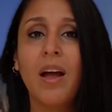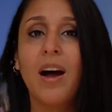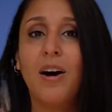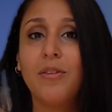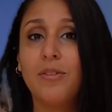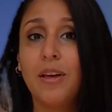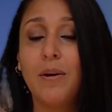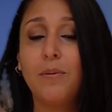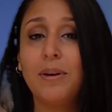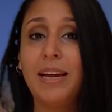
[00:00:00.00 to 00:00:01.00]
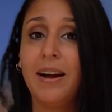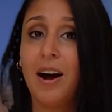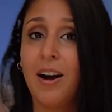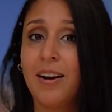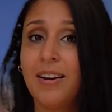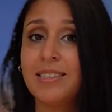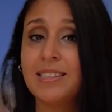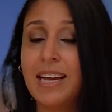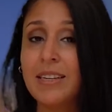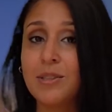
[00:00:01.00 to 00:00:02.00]
Although we are
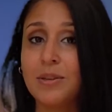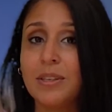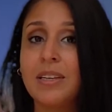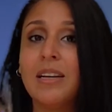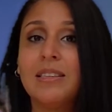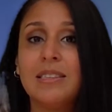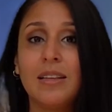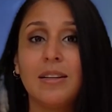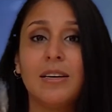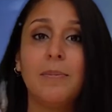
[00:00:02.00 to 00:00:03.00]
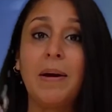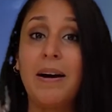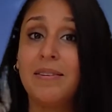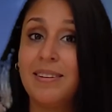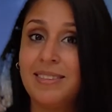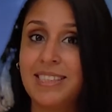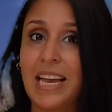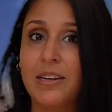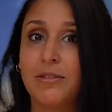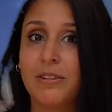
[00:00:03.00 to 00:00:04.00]
scheduled to learn about
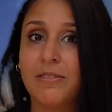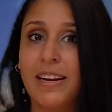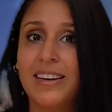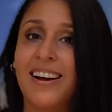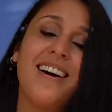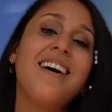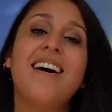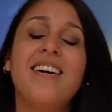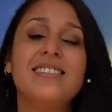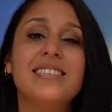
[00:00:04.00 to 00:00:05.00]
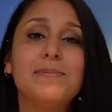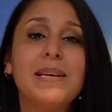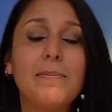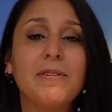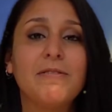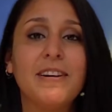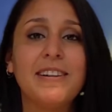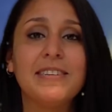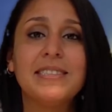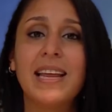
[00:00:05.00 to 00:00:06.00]
Diego Rivera on September
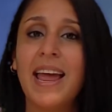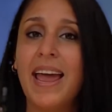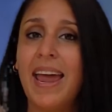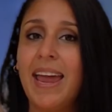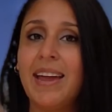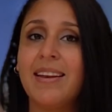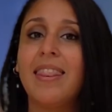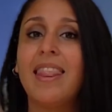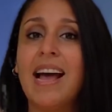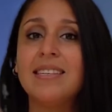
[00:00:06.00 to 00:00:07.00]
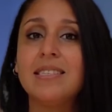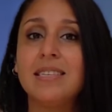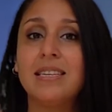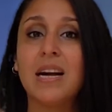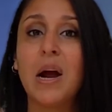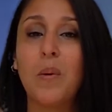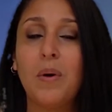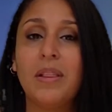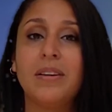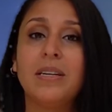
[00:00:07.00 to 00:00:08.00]
1st, and last year we
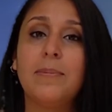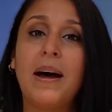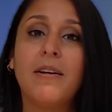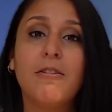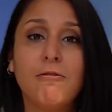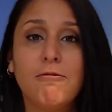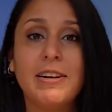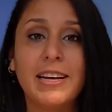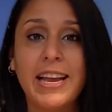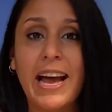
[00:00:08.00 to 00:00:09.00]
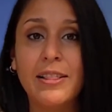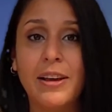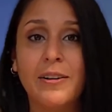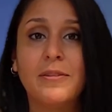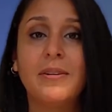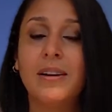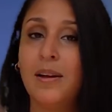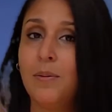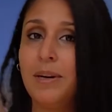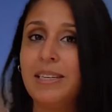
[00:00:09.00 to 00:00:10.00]
learned about Frida Khalo,
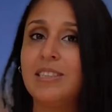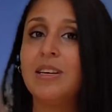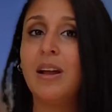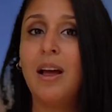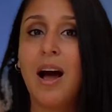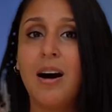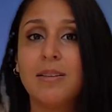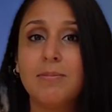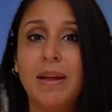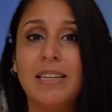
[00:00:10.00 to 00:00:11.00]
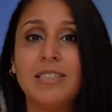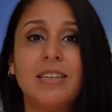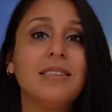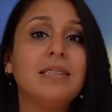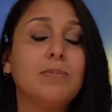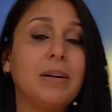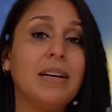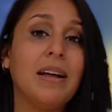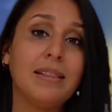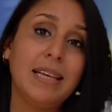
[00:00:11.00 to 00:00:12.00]
which I'll make sure to put
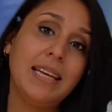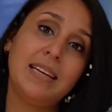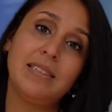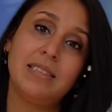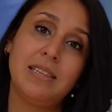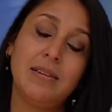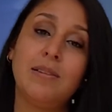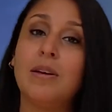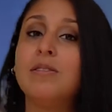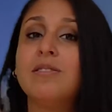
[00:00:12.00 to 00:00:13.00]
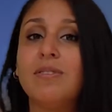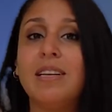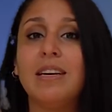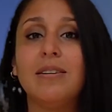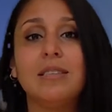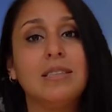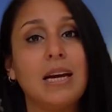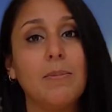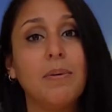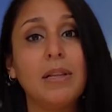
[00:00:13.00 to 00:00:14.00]
a link to those videos
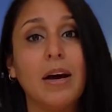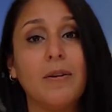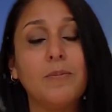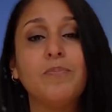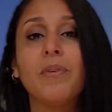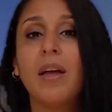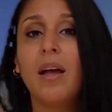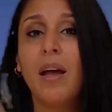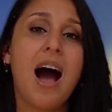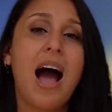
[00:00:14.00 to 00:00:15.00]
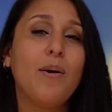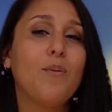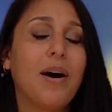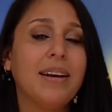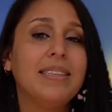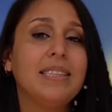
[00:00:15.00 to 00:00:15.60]
down below, I wanted